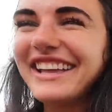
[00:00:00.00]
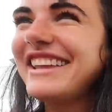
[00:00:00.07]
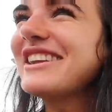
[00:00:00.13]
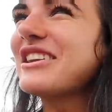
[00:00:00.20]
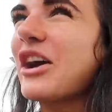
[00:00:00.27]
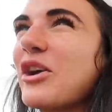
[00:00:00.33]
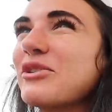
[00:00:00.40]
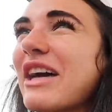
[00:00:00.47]
You
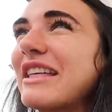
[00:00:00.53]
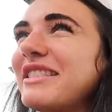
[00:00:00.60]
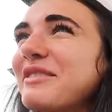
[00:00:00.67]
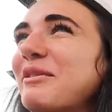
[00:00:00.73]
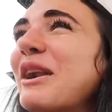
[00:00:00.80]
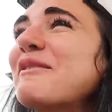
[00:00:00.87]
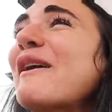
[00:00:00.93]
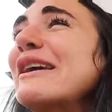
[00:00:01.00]
know, that.
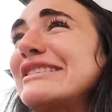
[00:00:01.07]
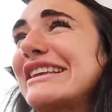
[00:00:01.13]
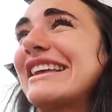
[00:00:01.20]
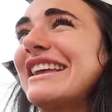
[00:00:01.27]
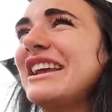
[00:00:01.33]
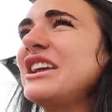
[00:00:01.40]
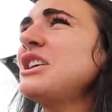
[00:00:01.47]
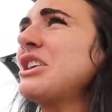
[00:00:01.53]
What if I said,
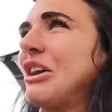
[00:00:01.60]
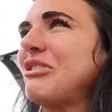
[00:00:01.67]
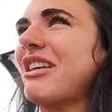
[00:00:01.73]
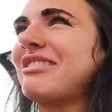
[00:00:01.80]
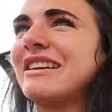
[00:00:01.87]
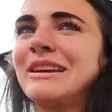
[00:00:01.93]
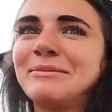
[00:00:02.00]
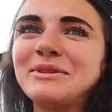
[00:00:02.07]
you know,
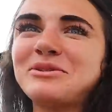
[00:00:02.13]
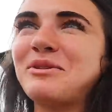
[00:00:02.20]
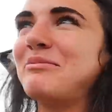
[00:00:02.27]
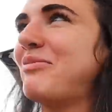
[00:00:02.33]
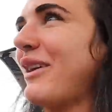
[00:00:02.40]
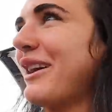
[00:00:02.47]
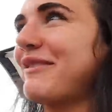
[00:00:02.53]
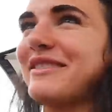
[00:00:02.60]
that thing in between
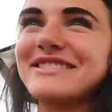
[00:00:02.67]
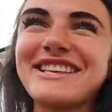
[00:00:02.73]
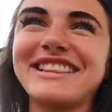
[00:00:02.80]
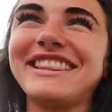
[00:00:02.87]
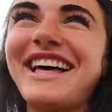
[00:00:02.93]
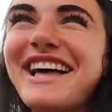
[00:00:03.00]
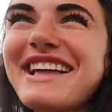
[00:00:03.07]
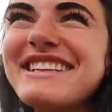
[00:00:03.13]
breakfast and
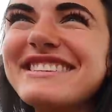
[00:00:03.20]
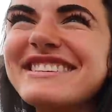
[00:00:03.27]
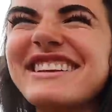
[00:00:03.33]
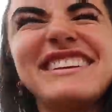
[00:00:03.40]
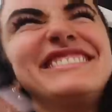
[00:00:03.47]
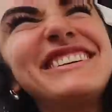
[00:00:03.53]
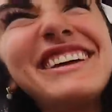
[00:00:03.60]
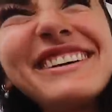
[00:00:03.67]
lunch?
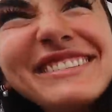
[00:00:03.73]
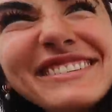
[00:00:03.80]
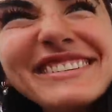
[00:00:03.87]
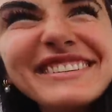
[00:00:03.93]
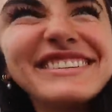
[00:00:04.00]
You know?